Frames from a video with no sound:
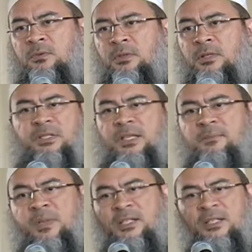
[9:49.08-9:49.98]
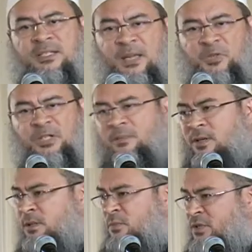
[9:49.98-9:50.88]
It's a misconception
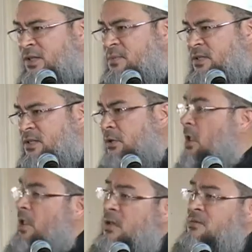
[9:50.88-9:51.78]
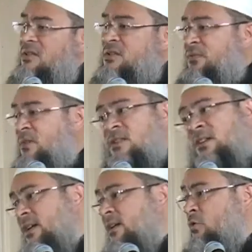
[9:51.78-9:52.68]
among the Muslims. They say, yes, he's the father,
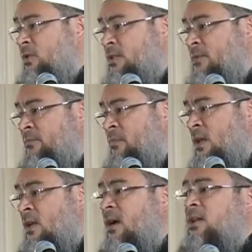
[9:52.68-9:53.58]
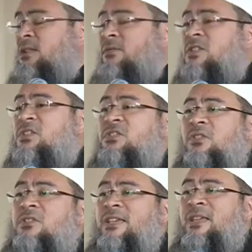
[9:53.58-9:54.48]
he can do this. A lot of the
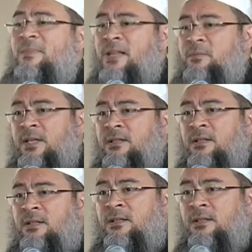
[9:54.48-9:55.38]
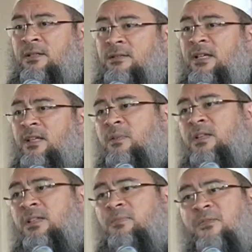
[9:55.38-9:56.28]
sisters email me, telling me
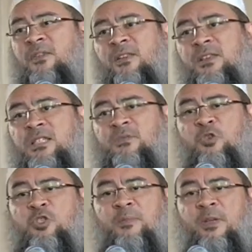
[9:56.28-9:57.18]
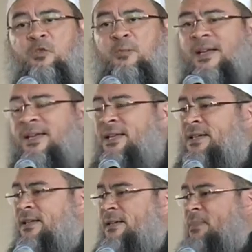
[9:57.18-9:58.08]
that my father is forcing me to
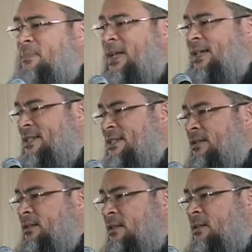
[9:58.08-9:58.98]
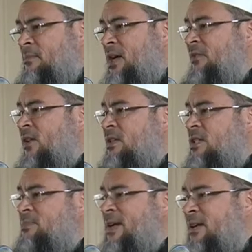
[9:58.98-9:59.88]
marry my cousin. My father
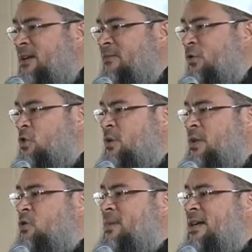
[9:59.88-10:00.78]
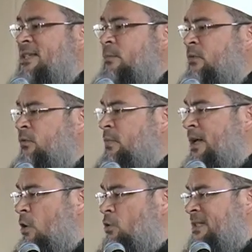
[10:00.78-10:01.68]
is forcing me to marry someone from
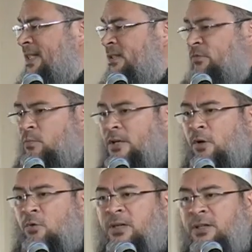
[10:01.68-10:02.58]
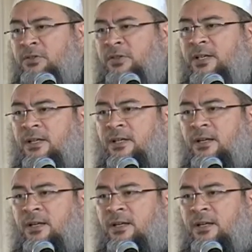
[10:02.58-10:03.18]
my own sect, from my own country.